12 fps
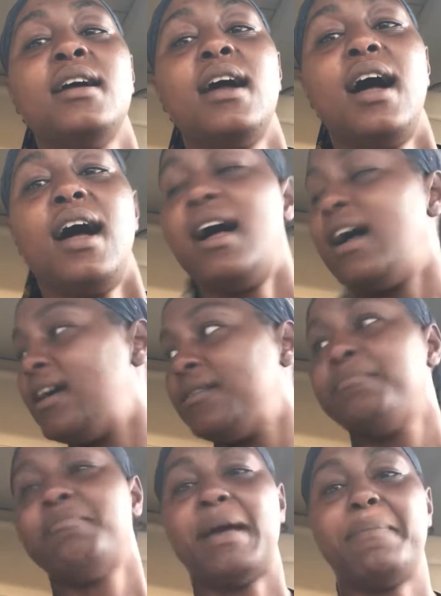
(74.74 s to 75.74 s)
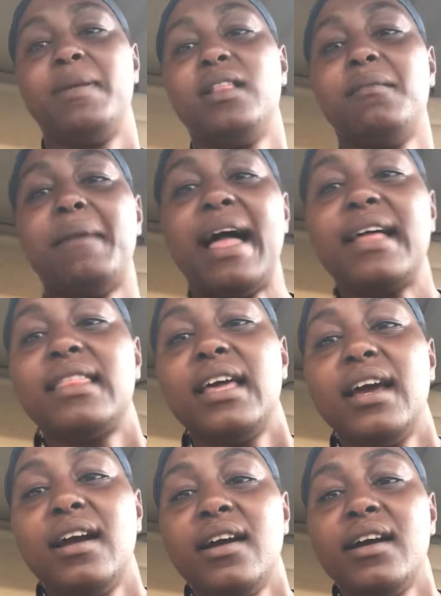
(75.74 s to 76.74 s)
My pillow back
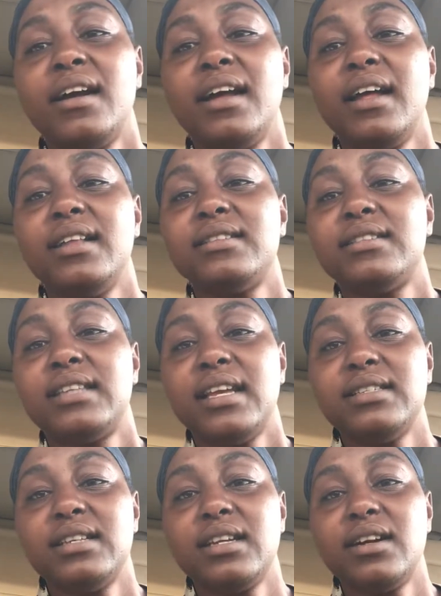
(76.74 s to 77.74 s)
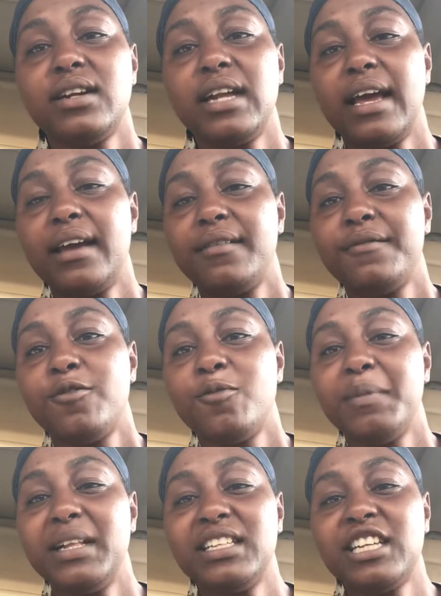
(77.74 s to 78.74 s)
there, it stays in here like for
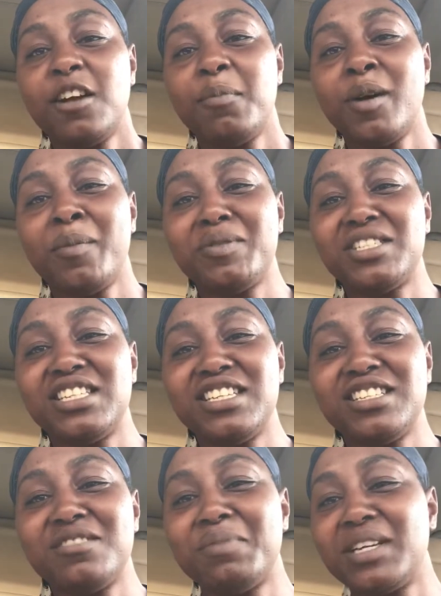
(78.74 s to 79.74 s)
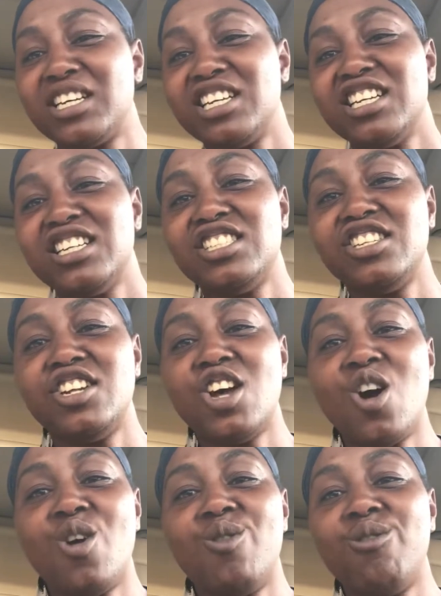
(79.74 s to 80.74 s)
military purposes because,
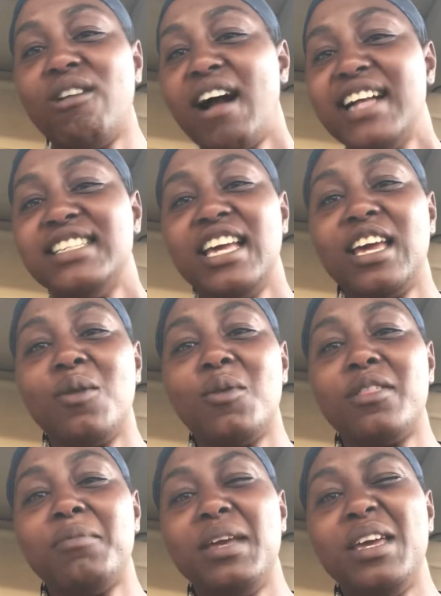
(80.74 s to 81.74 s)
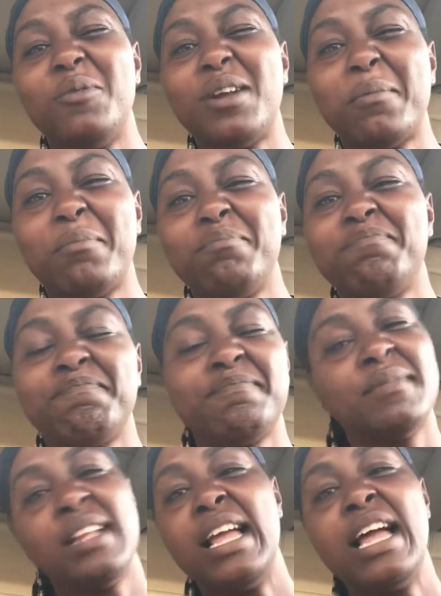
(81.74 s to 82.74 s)
I take it with me when I'm
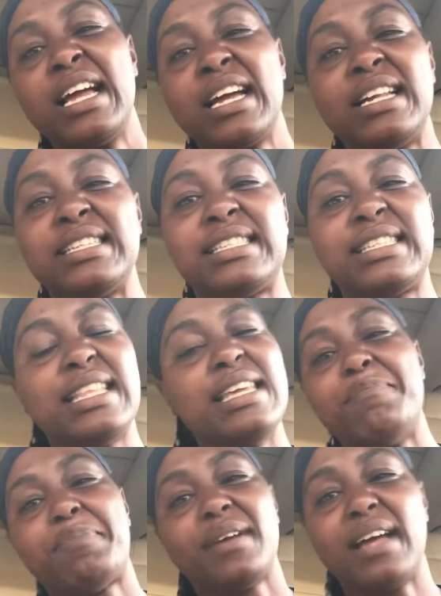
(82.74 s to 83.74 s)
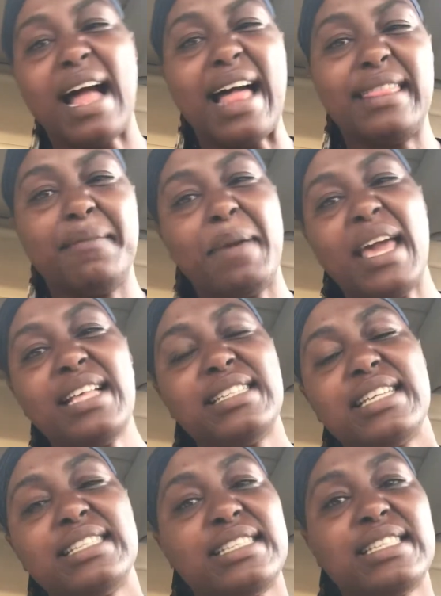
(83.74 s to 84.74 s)
gonna sleep at the
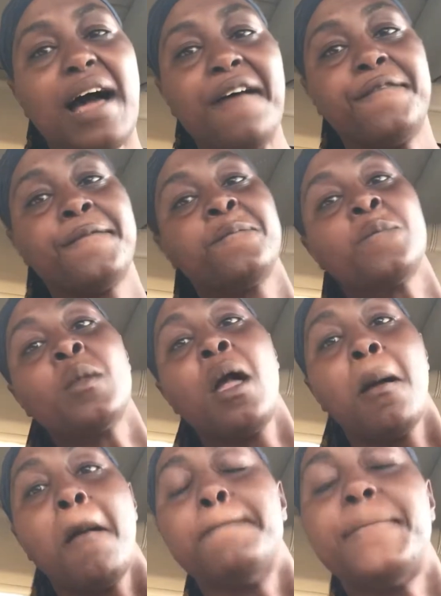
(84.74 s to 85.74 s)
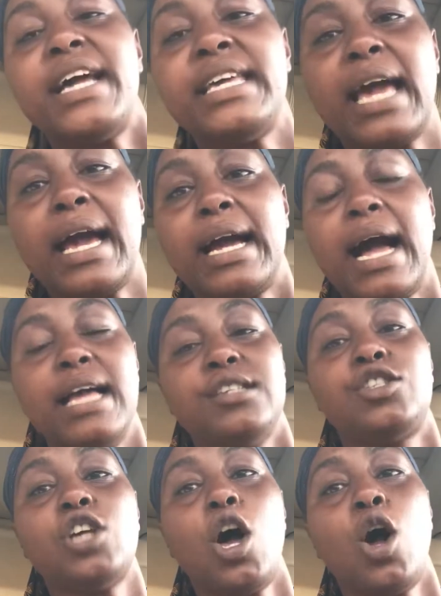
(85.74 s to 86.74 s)
base and stuff. But yeah,
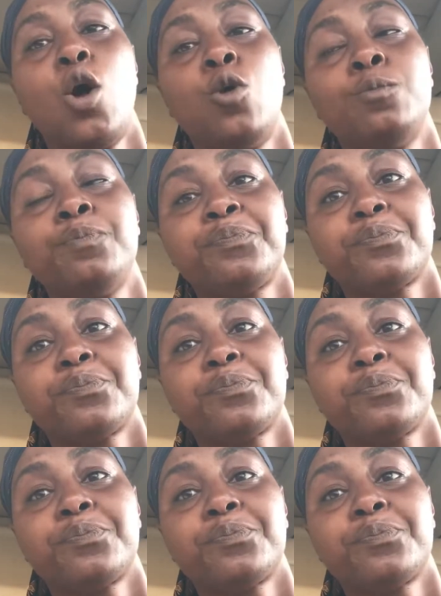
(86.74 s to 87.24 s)
guys, so